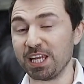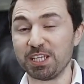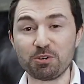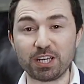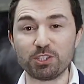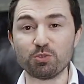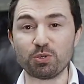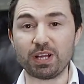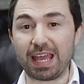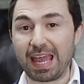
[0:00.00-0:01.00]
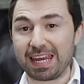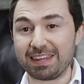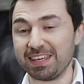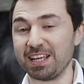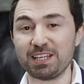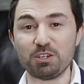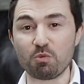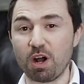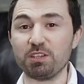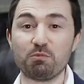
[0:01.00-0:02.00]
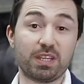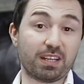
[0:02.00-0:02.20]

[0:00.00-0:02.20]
and you can do anything you want with the